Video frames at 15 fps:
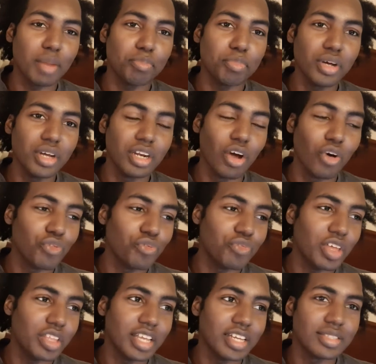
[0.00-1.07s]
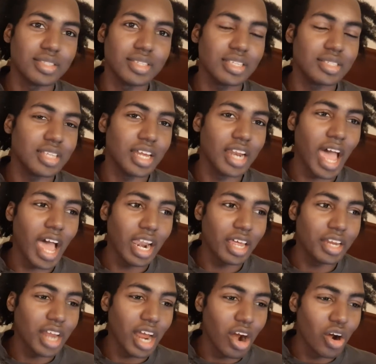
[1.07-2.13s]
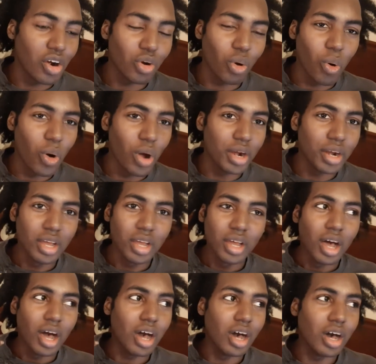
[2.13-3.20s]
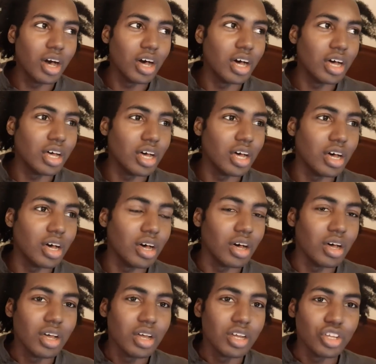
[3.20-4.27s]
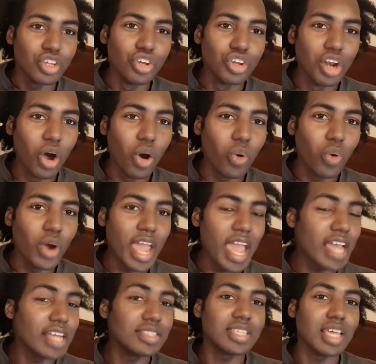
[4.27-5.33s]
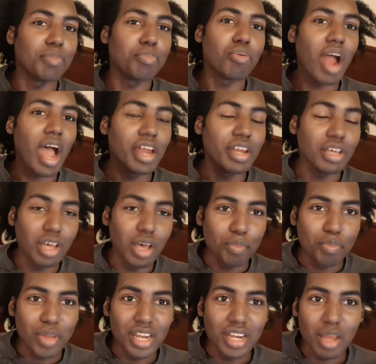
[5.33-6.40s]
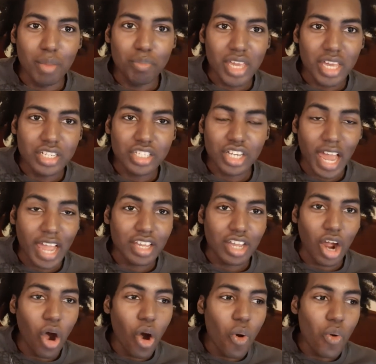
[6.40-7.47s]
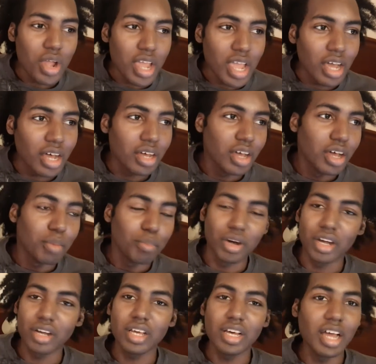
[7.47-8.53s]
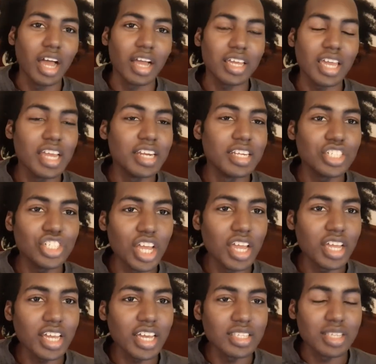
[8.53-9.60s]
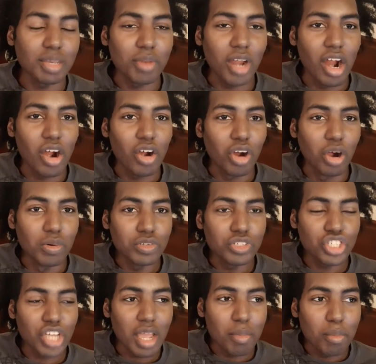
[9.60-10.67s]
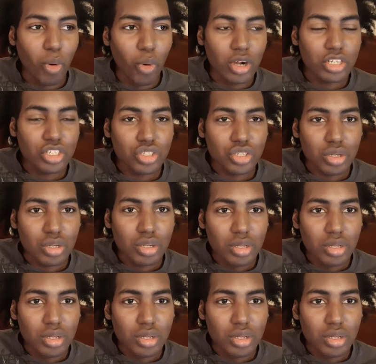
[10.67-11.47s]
to put no $50-$60 darn on, you know, Etsy product up in the bitch like your own hair. But can the shit get some darn gone shea moisture?